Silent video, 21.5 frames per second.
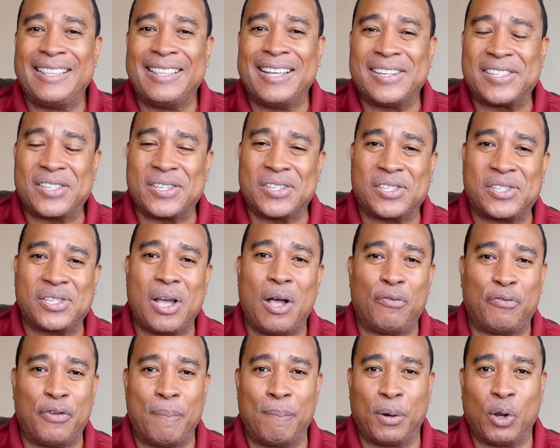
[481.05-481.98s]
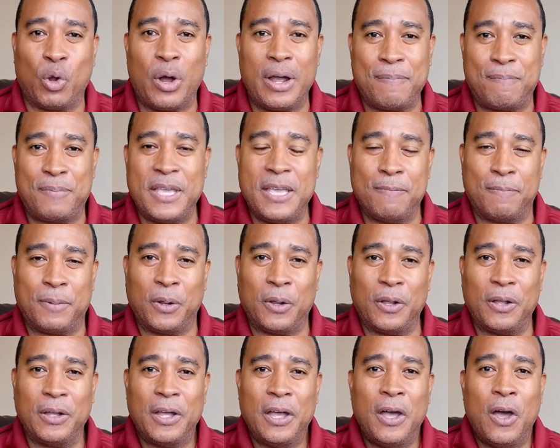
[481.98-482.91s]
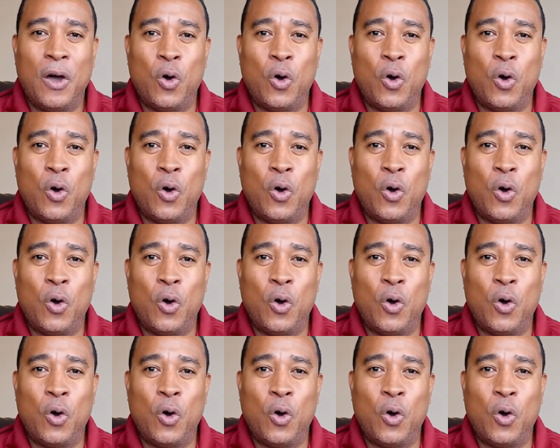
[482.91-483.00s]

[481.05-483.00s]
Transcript: this to self-employed people